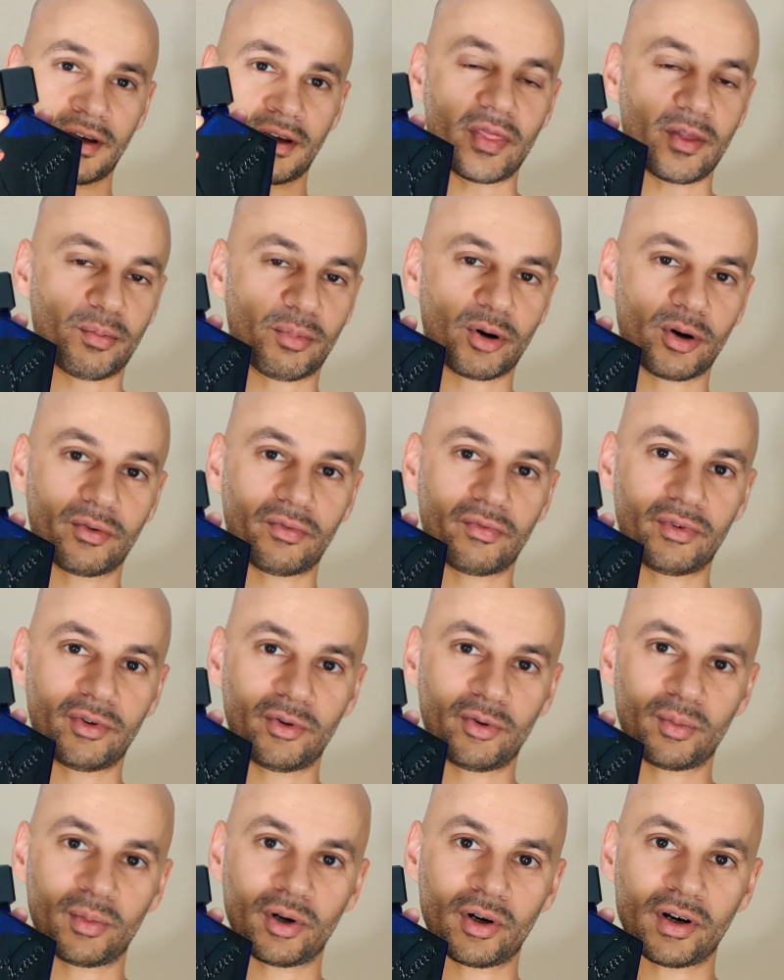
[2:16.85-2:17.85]
The
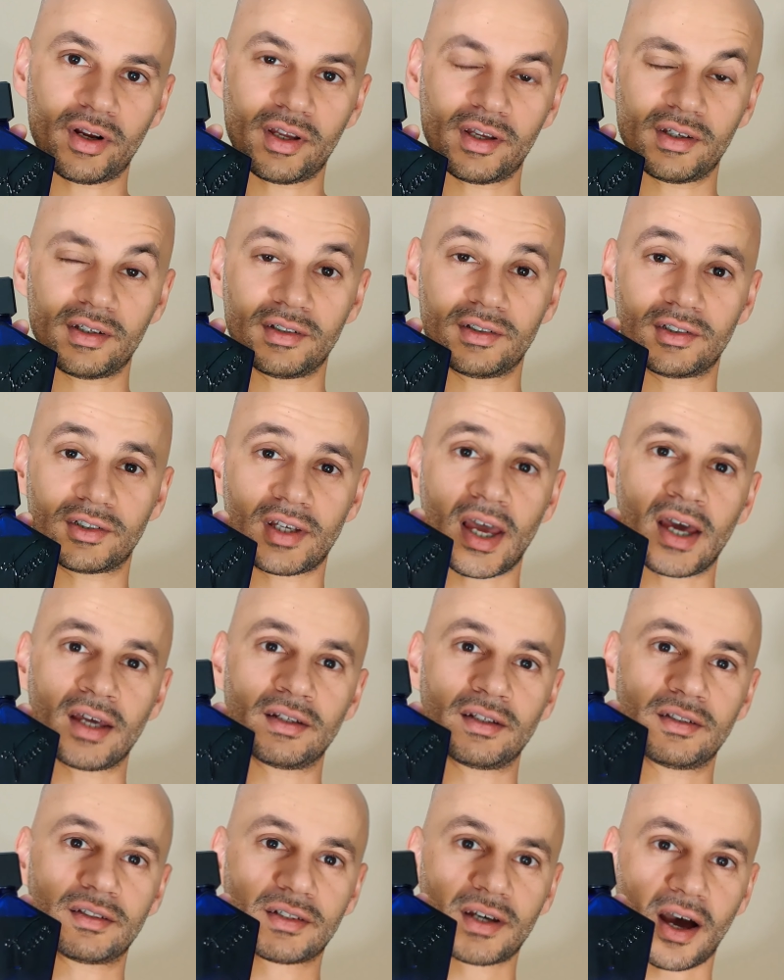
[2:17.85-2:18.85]
perfumer is
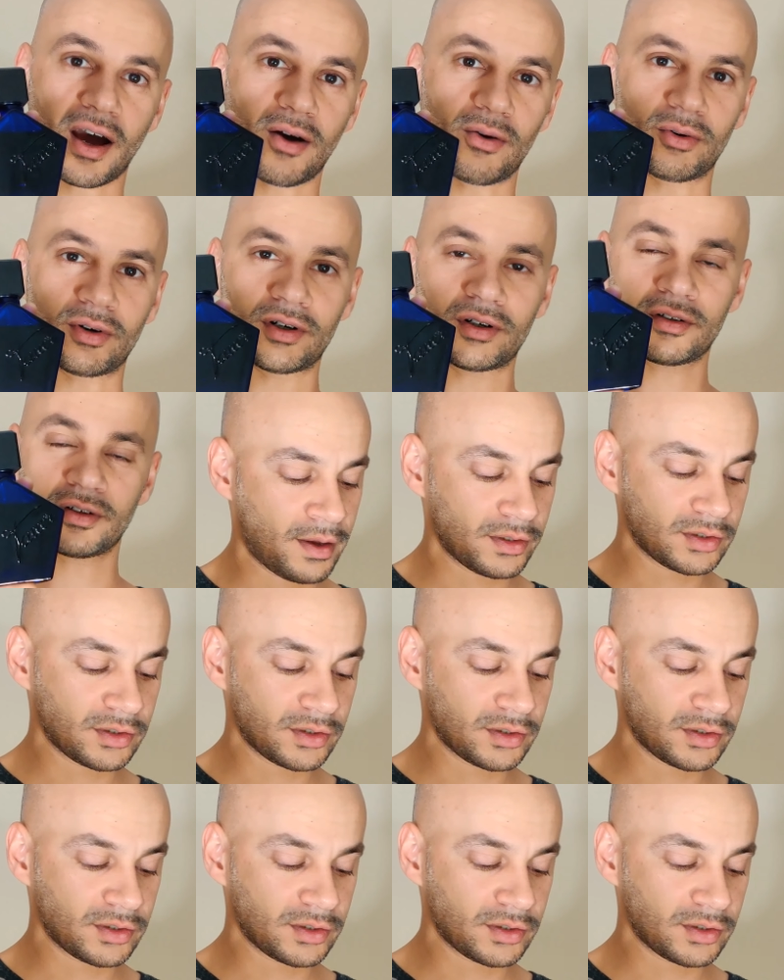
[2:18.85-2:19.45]
Andy Couer.